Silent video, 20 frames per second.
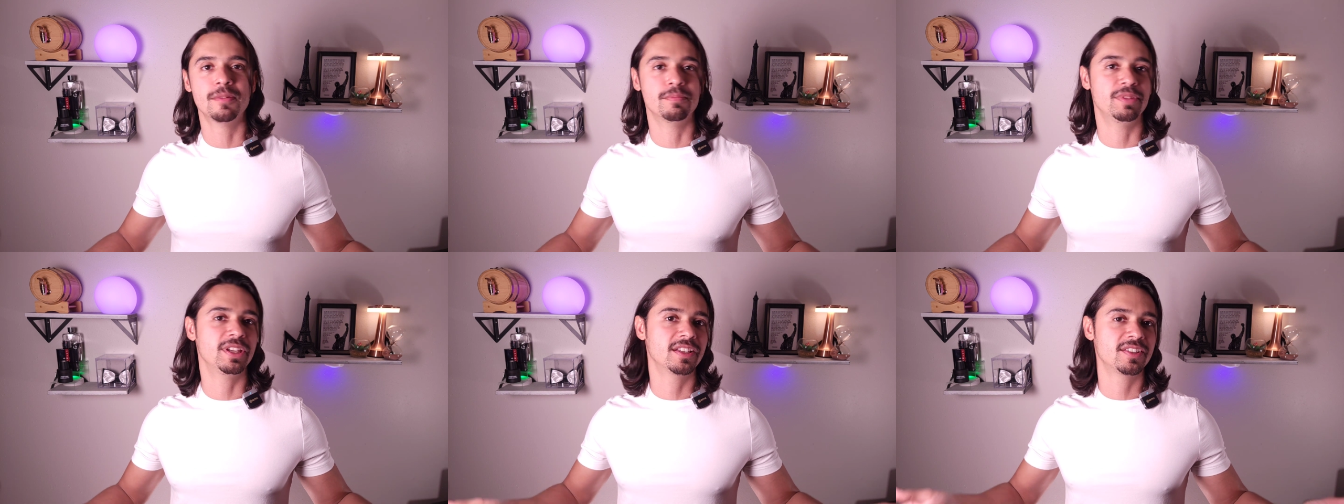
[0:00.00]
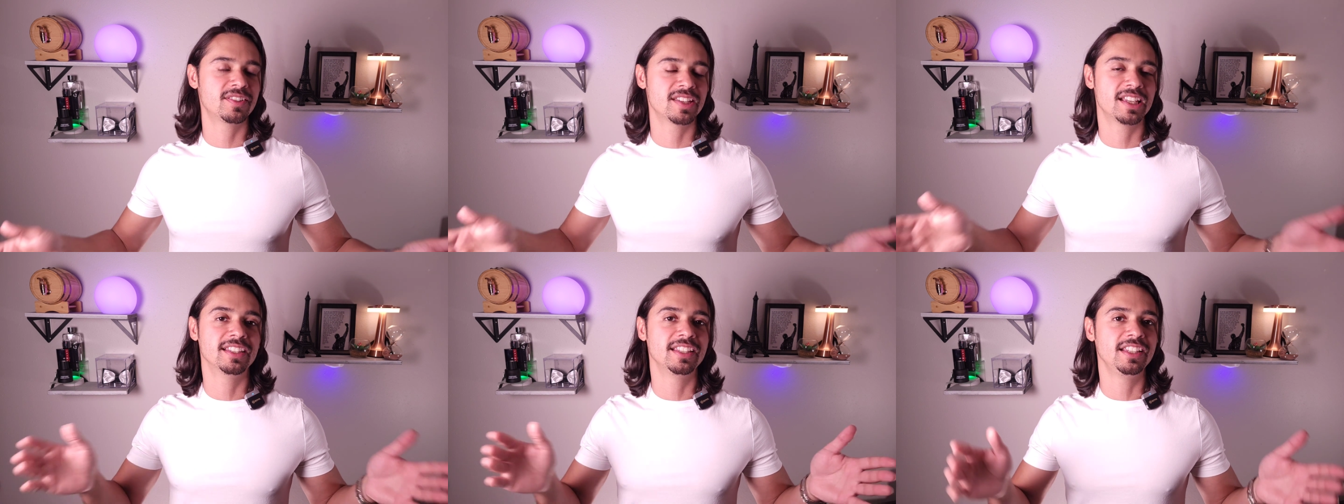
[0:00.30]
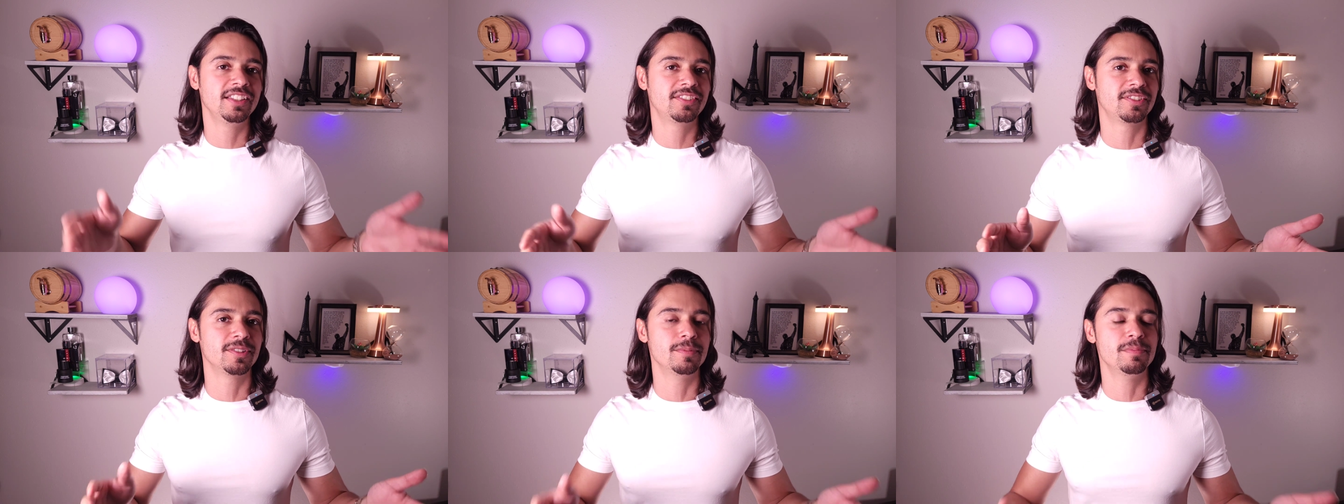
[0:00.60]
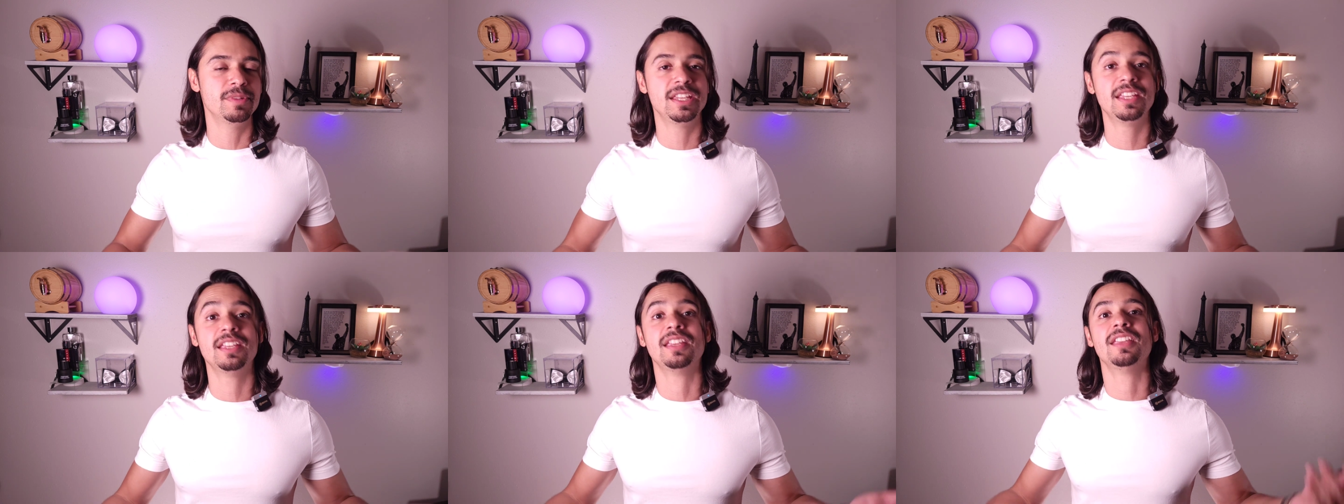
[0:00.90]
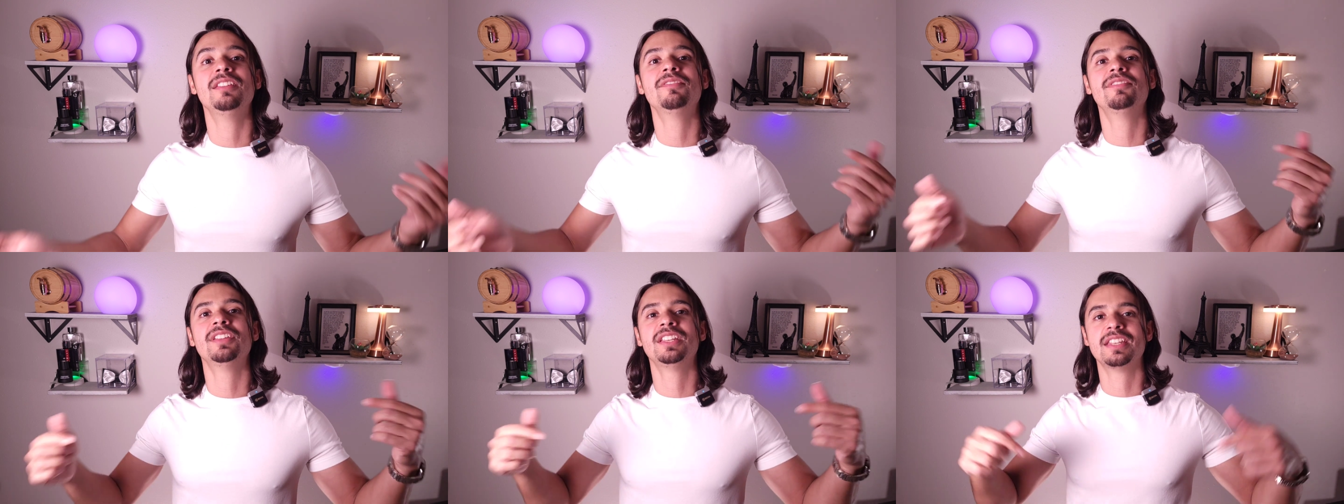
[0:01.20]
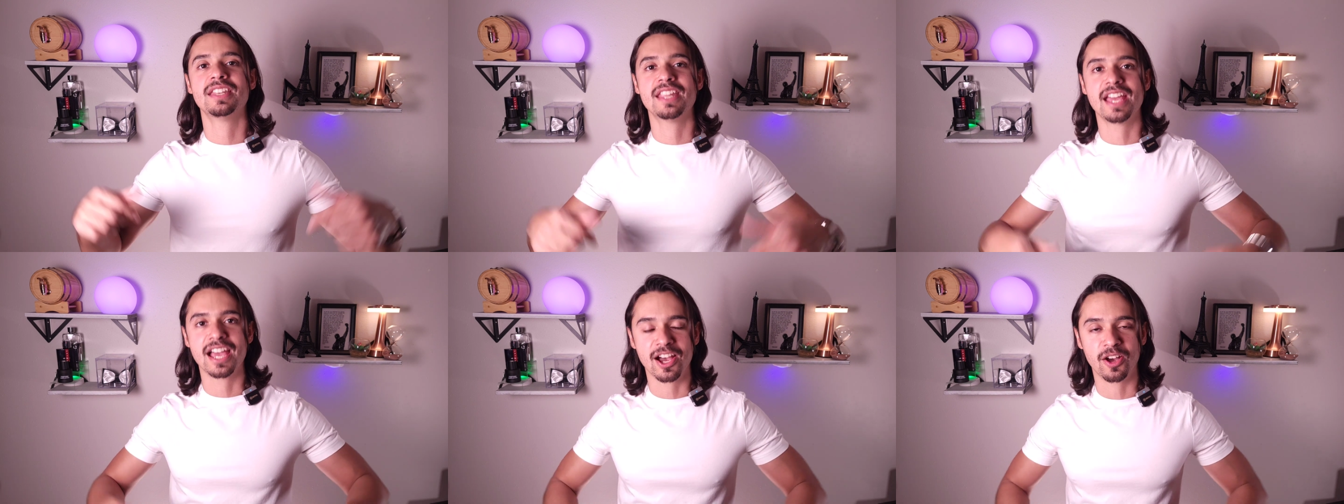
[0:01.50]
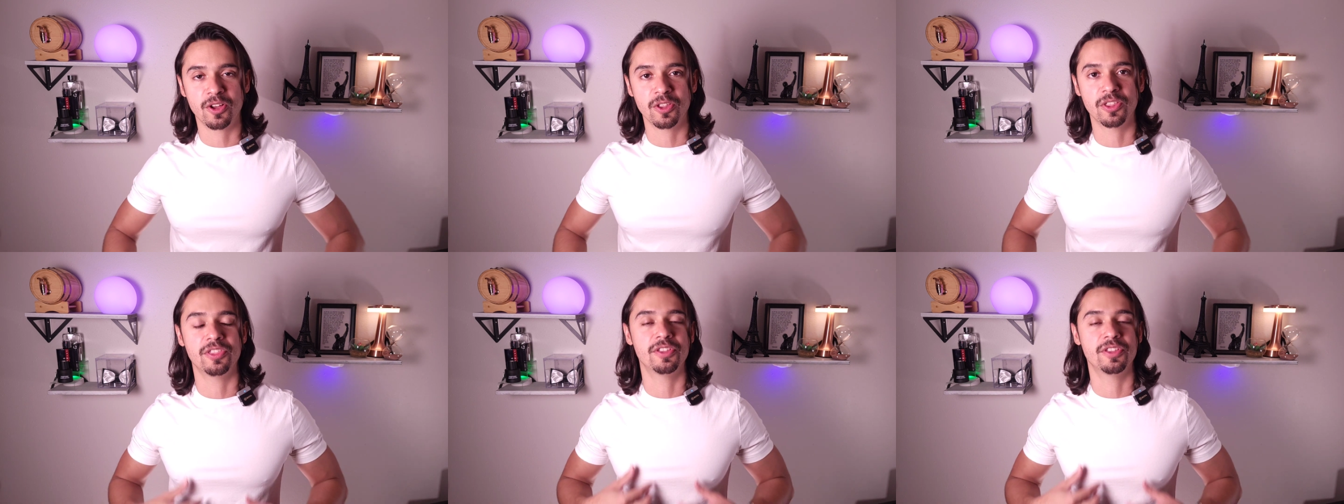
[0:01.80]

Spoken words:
because at least to me, even now,